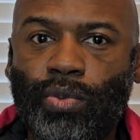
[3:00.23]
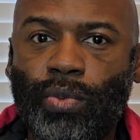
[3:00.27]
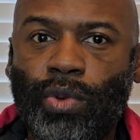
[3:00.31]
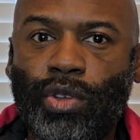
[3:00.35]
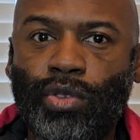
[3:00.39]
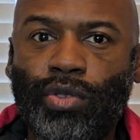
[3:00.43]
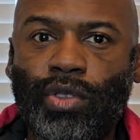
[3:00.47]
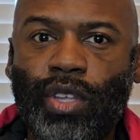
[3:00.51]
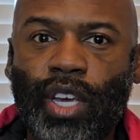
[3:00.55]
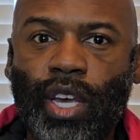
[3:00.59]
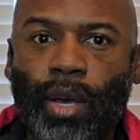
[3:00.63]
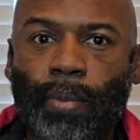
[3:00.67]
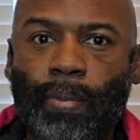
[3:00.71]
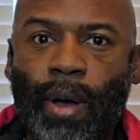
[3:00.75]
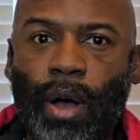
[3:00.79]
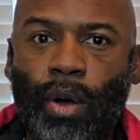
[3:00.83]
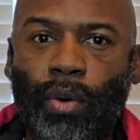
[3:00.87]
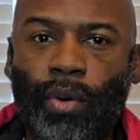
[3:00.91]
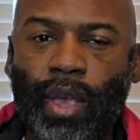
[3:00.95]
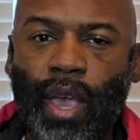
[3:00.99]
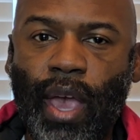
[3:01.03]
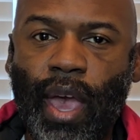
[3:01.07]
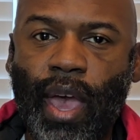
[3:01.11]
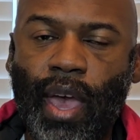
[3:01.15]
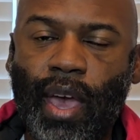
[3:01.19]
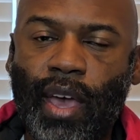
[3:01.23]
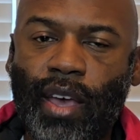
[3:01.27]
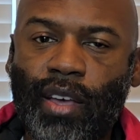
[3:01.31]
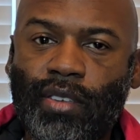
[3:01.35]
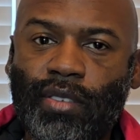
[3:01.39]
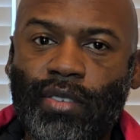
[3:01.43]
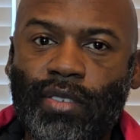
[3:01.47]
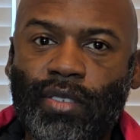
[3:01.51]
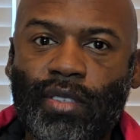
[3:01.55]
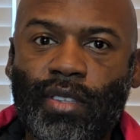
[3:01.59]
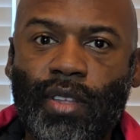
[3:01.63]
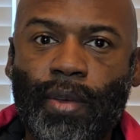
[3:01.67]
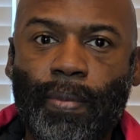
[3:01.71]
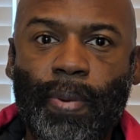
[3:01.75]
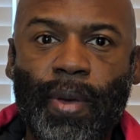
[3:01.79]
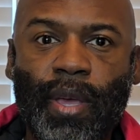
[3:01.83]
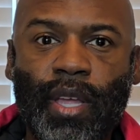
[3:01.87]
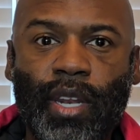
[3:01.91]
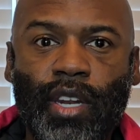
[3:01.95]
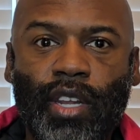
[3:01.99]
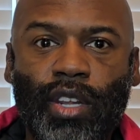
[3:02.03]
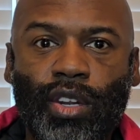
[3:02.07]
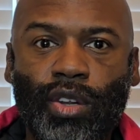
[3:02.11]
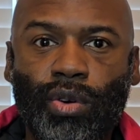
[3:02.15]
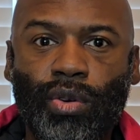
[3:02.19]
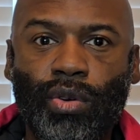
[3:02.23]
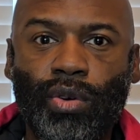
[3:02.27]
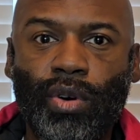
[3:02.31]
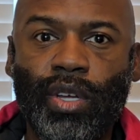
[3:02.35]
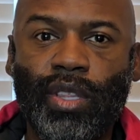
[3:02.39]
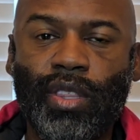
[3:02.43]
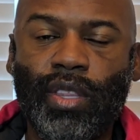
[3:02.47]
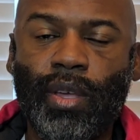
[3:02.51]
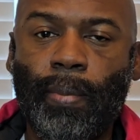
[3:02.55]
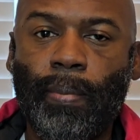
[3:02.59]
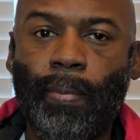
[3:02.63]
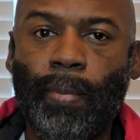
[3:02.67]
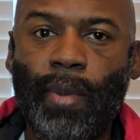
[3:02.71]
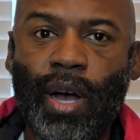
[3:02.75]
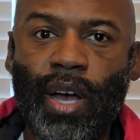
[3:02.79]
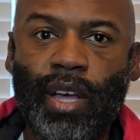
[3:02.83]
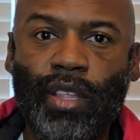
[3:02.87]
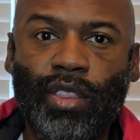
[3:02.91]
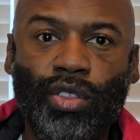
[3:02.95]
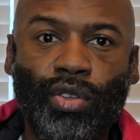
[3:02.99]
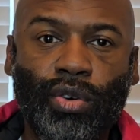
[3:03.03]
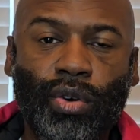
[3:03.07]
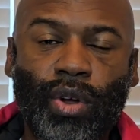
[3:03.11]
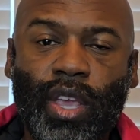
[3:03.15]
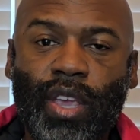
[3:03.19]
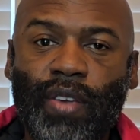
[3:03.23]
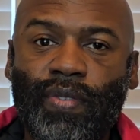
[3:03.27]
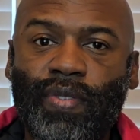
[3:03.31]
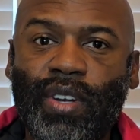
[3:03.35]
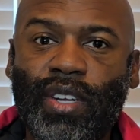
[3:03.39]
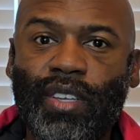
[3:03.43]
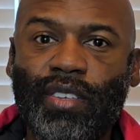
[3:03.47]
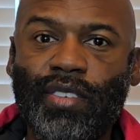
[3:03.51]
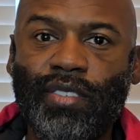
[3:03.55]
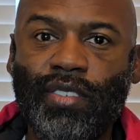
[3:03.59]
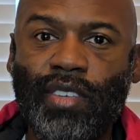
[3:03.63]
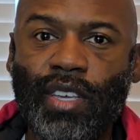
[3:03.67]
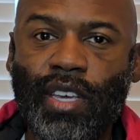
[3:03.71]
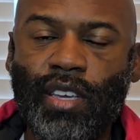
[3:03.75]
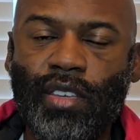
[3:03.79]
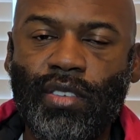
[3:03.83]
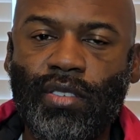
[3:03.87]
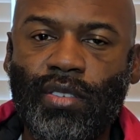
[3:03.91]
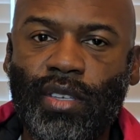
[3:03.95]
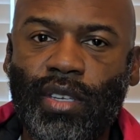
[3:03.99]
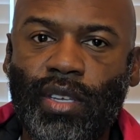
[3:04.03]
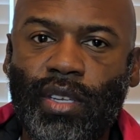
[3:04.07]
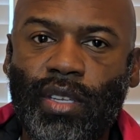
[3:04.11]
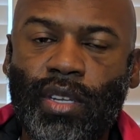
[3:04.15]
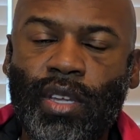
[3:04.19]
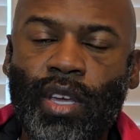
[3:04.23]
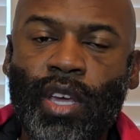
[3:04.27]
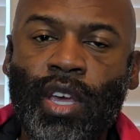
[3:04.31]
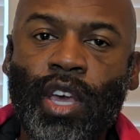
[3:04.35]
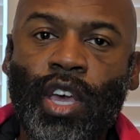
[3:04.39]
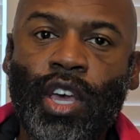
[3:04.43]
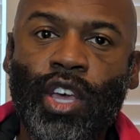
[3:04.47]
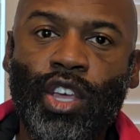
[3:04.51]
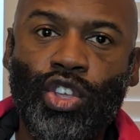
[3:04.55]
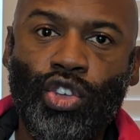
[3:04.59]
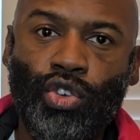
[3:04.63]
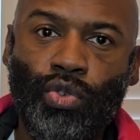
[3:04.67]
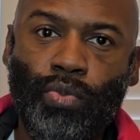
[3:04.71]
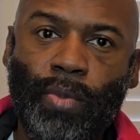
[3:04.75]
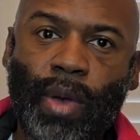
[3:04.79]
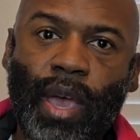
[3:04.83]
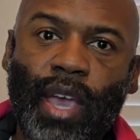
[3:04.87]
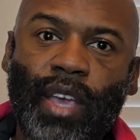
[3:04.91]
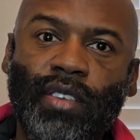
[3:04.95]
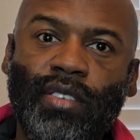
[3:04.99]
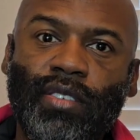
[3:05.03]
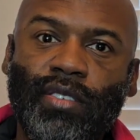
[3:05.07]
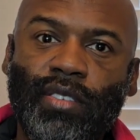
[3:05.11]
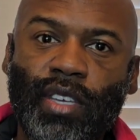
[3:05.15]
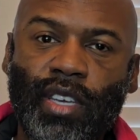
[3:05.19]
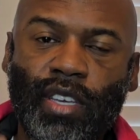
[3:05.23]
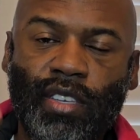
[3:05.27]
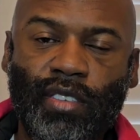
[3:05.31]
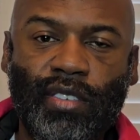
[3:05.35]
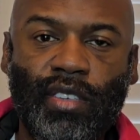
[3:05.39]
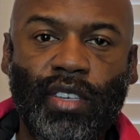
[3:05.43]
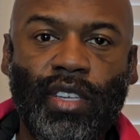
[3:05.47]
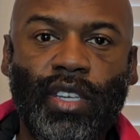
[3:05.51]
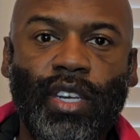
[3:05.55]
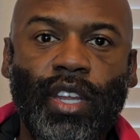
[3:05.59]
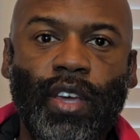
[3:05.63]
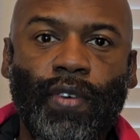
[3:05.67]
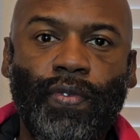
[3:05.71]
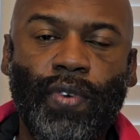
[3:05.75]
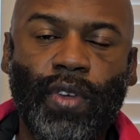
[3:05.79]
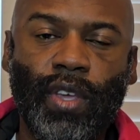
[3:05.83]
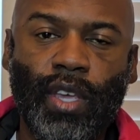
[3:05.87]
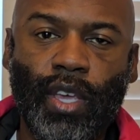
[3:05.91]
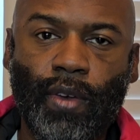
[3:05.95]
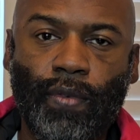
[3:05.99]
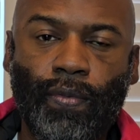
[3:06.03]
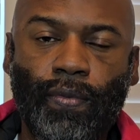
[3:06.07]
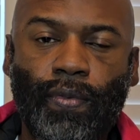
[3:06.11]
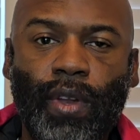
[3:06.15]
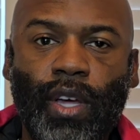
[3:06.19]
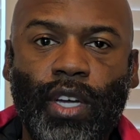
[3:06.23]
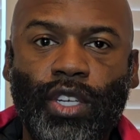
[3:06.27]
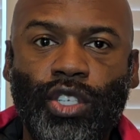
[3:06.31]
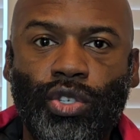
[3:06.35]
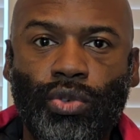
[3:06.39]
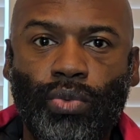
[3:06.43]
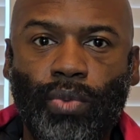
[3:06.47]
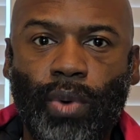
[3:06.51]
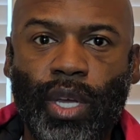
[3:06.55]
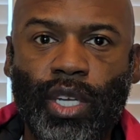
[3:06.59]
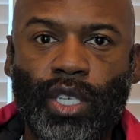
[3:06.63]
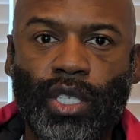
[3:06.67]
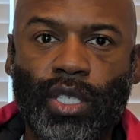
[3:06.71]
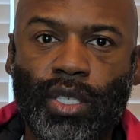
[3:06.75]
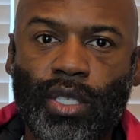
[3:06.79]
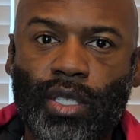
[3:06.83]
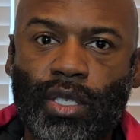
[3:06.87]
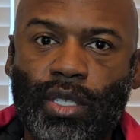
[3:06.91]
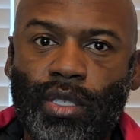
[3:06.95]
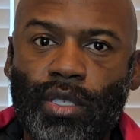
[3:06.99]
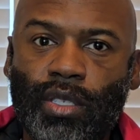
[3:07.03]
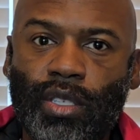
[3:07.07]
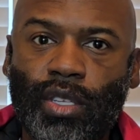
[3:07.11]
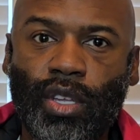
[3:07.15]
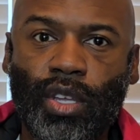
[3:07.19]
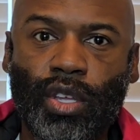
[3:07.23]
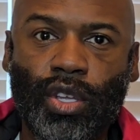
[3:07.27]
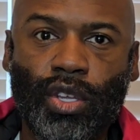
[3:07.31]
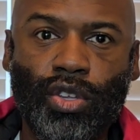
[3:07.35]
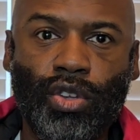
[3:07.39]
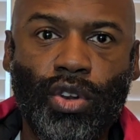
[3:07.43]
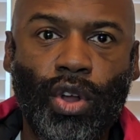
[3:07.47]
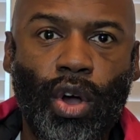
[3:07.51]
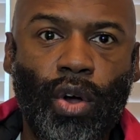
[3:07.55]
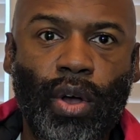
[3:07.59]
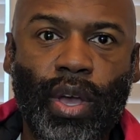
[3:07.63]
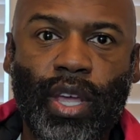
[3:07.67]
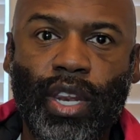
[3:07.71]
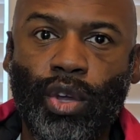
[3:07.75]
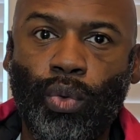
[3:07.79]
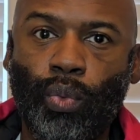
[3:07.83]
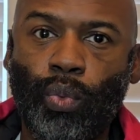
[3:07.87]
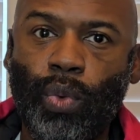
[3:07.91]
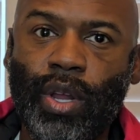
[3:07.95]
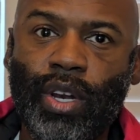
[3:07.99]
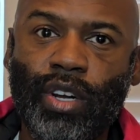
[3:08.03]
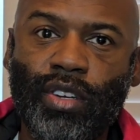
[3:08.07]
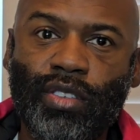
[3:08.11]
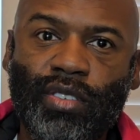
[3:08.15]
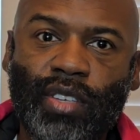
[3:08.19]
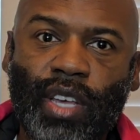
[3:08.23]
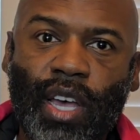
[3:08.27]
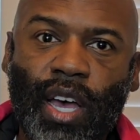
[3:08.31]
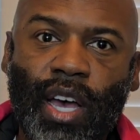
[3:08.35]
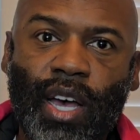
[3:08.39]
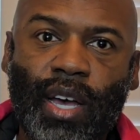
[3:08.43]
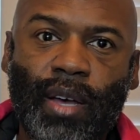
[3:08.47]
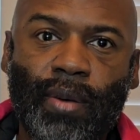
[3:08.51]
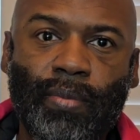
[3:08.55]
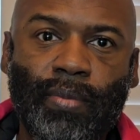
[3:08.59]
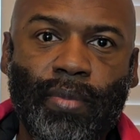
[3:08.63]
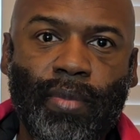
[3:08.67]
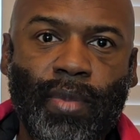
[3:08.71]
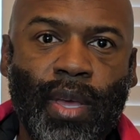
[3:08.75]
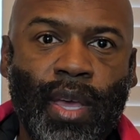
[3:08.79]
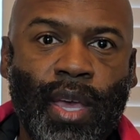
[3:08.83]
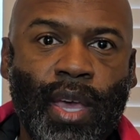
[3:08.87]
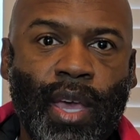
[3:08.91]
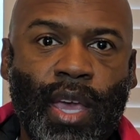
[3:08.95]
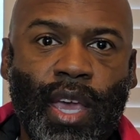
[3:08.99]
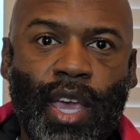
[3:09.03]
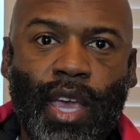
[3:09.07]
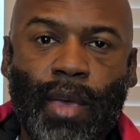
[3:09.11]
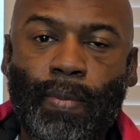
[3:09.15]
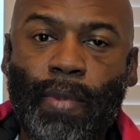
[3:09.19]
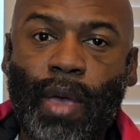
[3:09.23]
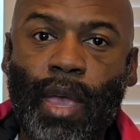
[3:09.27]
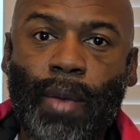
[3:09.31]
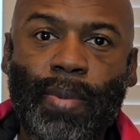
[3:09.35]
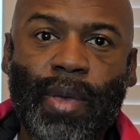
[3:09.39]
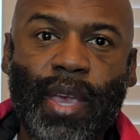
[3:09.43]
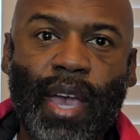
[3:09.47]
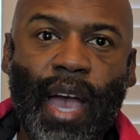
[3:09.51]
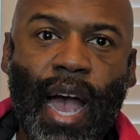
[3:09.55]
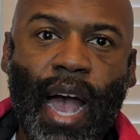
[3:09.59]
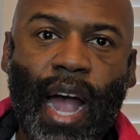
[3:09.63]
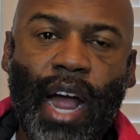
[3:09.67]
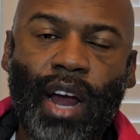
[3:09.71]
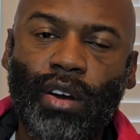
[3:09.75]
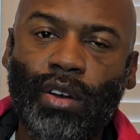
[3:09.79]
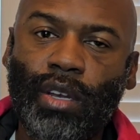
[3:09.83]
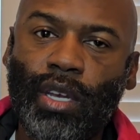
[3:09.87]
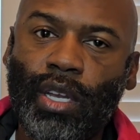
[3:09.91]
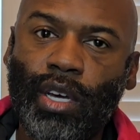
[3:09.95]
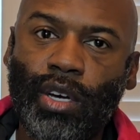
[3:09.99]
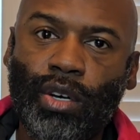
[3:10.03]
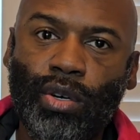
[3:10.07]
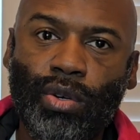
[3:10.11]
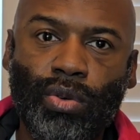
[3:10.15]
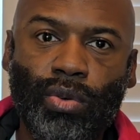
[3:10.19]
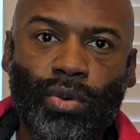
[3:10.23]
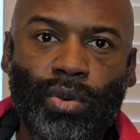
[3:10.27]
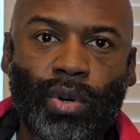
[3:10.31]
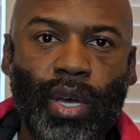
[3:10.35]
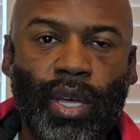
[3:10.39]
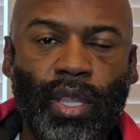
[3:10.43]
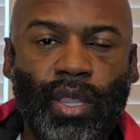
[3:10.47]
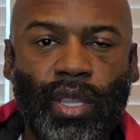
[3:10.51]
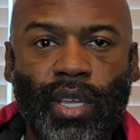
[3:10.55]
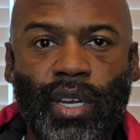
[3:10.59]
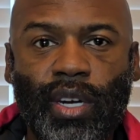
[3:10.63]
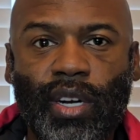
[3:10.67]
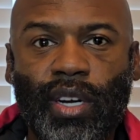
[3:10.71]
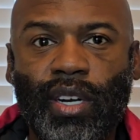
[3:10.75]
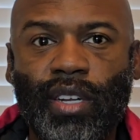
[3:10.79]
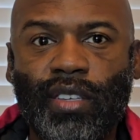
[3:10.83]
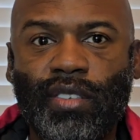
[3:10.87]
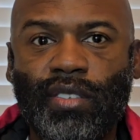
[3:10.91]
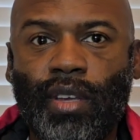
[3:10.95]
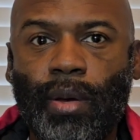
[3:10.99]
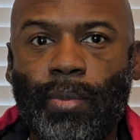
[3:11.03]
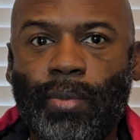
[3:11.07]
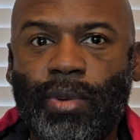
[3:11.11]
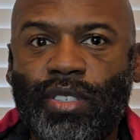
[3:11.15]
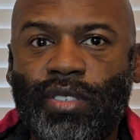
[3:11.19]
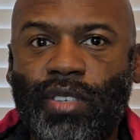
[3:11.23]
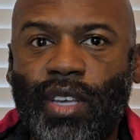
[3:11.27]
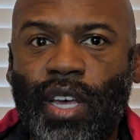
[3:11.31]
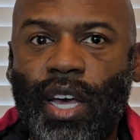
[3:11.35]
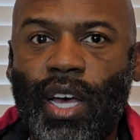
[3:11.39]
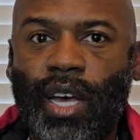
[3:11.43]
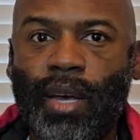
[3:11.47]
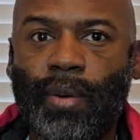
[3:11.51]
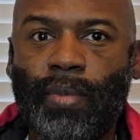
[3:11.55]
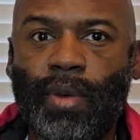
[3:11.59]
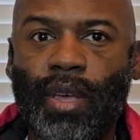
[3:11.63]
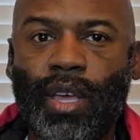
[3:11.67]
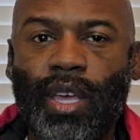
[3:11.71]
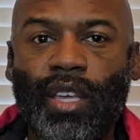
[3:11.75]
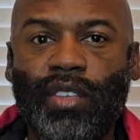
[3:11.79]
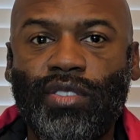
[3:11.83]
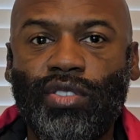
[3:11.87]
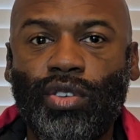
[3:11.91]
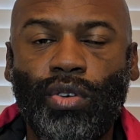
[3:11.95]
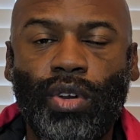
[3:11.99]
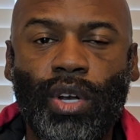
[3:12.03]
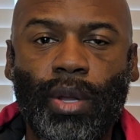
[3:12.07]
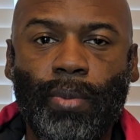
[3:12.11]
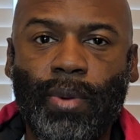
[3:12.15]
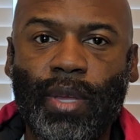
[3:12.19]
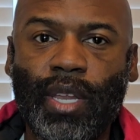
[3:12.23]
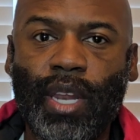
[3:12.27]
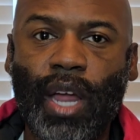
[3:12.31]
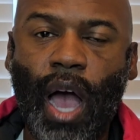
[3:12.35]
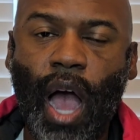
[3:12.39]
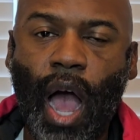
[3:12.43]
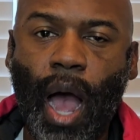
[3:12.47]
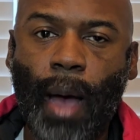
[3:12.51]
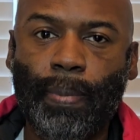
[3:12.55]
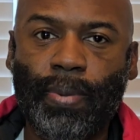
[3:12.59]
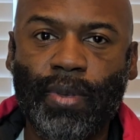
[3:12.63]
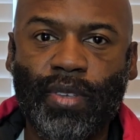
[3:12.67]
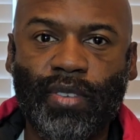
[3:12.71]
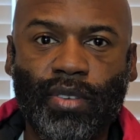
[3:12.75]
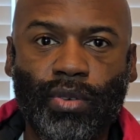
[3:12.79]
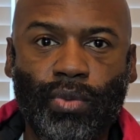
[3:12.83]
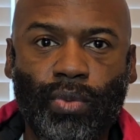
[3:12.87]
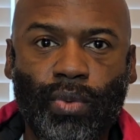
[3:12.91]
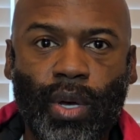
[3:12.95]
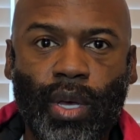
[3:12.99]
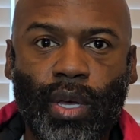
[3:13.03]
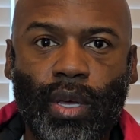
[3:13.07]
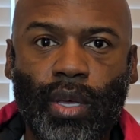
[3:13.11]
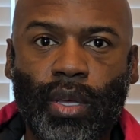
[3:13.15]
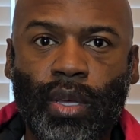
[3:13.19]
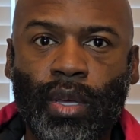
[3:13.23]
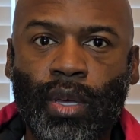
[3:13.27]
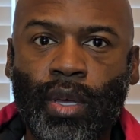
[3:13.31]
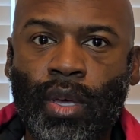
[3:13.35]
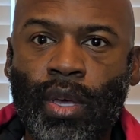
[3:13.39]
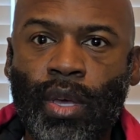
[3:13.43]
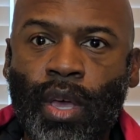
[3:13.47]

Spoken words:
When you think about gas, depending on the month or even the season, you may see significant fluctuation. You know, in the wintertime, it may be high or low. And then in the summertime, it's going to be the opposite way.